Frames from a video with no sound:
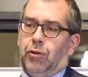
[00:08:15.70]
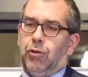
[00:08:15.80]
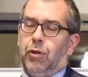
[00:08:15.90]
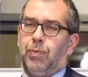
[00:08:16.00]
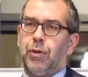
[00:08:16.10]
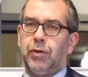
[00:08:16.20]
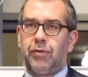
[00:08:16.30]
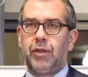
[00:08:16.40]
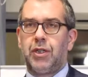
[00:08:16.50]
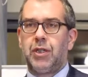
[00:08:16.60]
third point
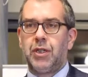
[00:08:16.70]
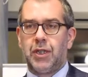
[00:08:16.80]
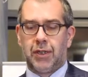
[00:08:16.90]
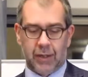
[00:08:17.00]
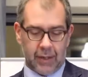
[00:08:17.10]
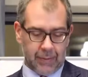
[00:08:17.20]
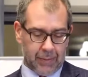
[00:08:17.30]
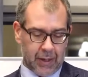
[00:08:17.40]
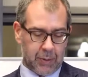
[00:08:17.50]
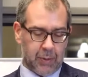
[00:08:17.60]
of this is that, yeah,
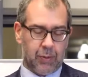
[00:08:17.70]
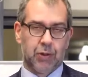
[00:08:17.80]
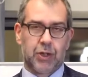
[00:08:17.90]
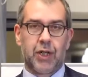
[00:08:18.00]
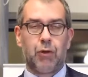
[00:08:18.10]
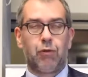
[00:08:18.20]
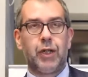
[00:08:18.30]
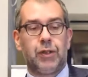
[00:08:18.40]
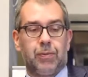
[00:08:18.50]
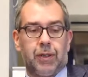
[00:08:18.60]
perhaps people say, all
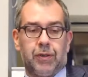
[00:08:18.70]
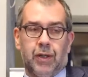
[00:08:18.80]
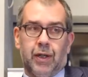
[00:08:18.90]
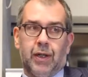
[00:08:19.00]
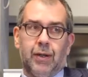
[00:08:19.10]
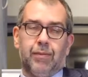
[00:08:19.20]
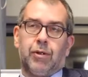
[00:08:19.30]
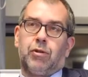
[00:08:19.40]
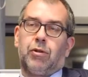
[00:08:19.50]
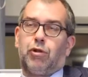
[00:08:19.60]
right, but,
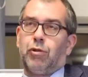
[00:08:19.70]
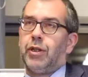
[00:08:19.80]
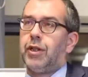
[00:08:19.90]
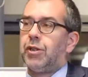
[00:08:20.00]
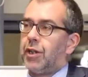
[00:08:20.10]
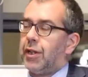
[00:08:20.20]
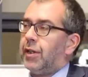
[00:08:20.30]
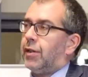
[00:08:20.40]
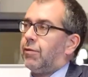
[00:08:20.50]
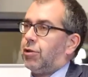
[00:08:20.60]
but surely
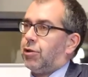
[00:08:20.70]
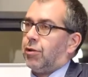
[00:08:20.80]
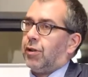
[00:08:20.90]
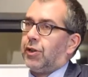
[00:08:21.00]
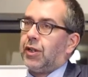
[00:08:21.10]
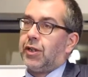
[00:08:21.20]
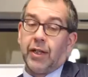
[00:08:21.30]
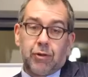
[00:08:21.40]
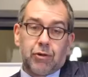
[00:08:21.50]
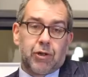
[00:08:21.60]
China and Russia are
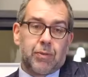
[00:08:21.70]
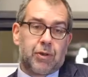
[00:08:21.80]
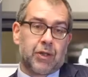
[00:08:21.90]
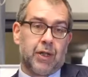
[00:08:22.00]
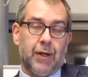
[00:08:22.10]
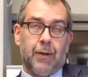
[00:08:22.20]
dictatorships.